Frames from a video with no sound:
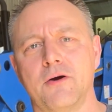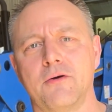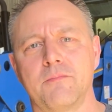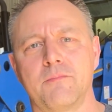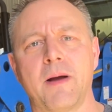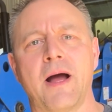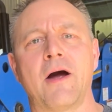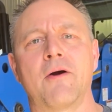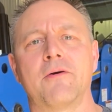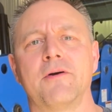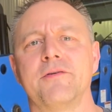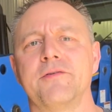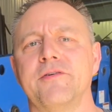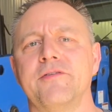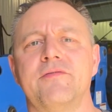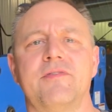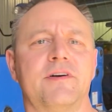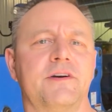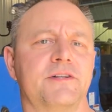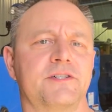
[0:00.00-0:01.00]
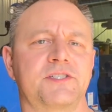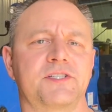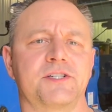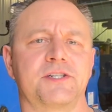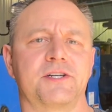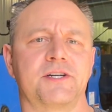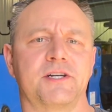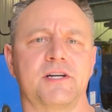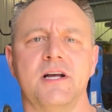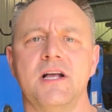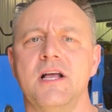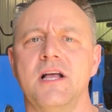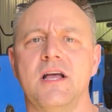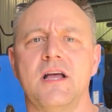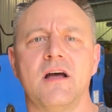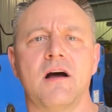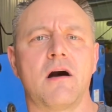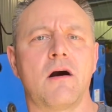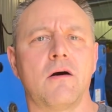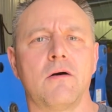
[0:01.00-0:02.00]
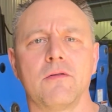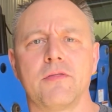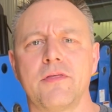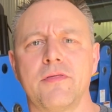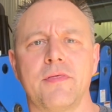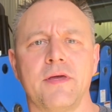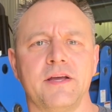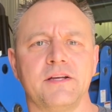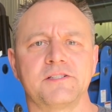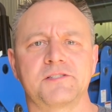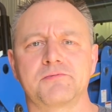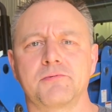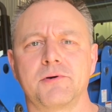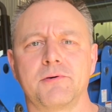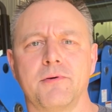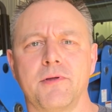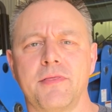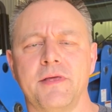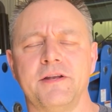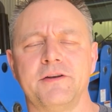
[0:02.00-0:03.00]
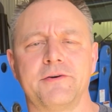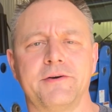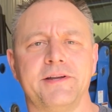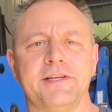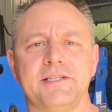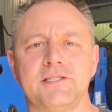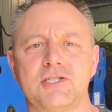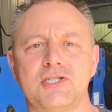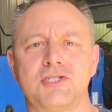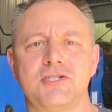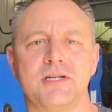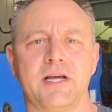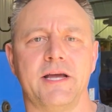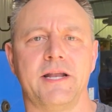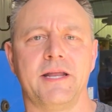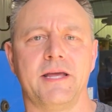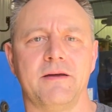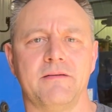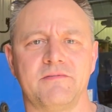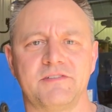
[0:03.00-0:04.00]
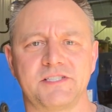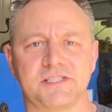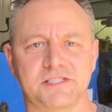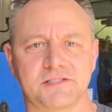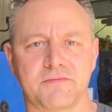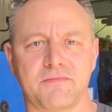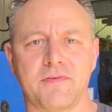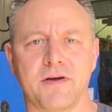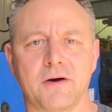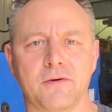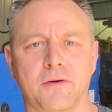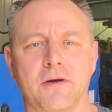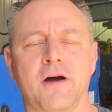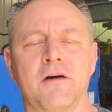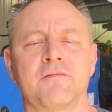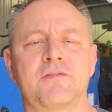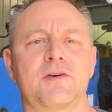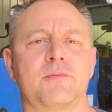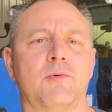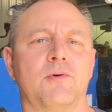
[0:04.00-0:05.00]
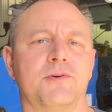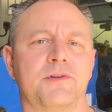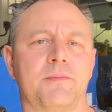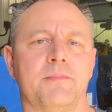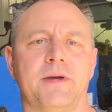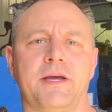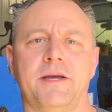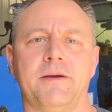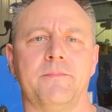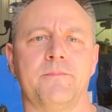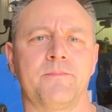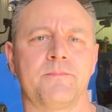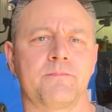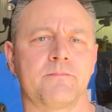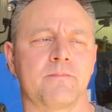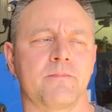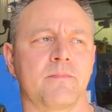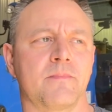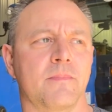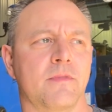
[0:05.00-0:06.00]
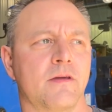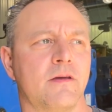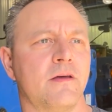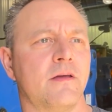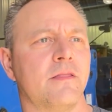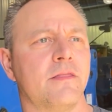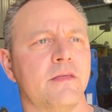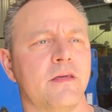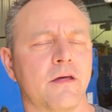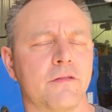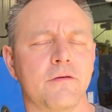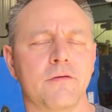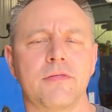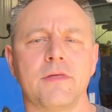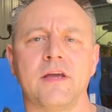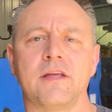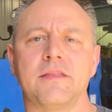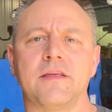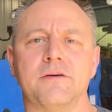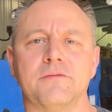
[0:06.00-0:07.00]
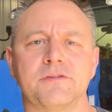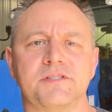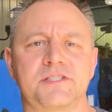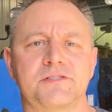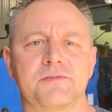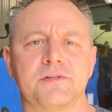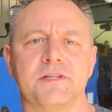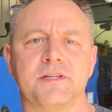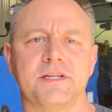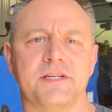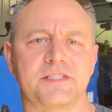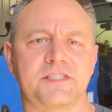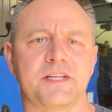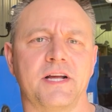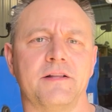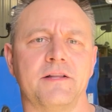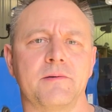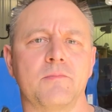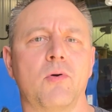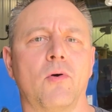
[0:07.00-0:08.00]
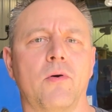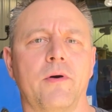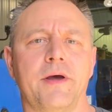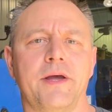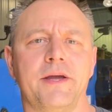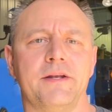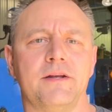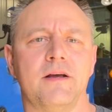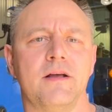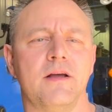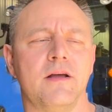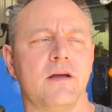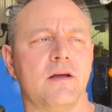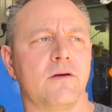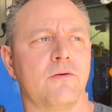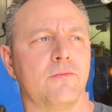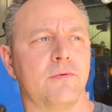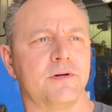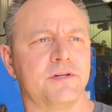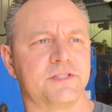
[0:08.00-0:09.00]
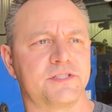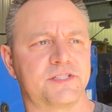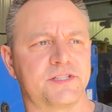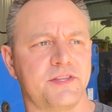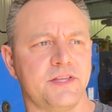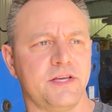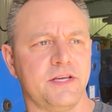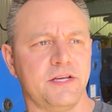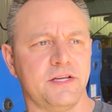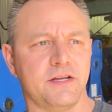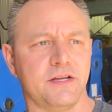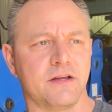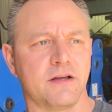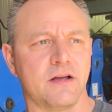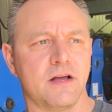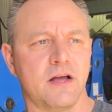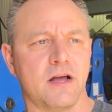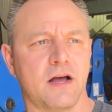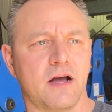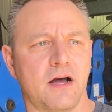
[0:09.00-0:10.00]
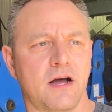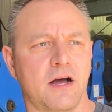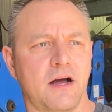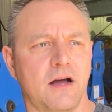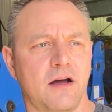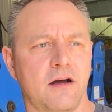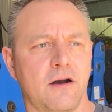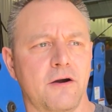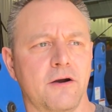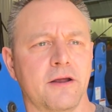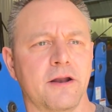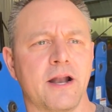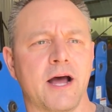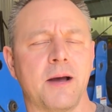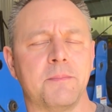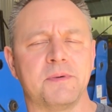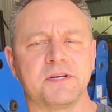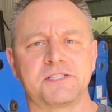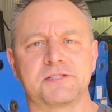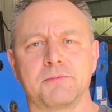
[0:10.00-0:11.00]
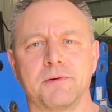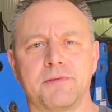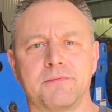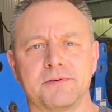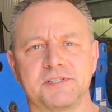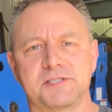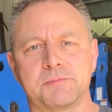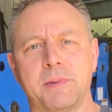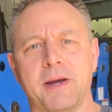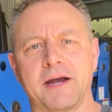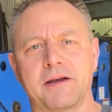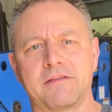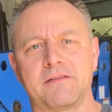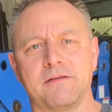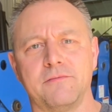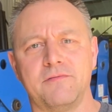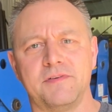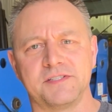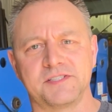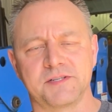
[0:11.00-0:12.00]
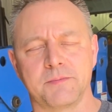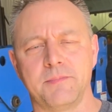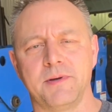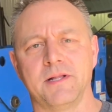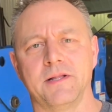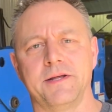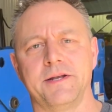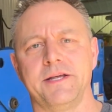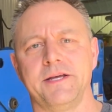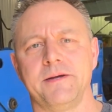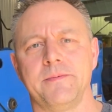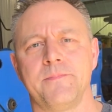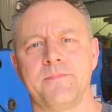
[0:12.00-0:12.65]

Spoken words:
power reverser, all the things were within reach, and it just felt comfortable to me. The other thing that was really a selling point was the ergonomics with respect to visibility.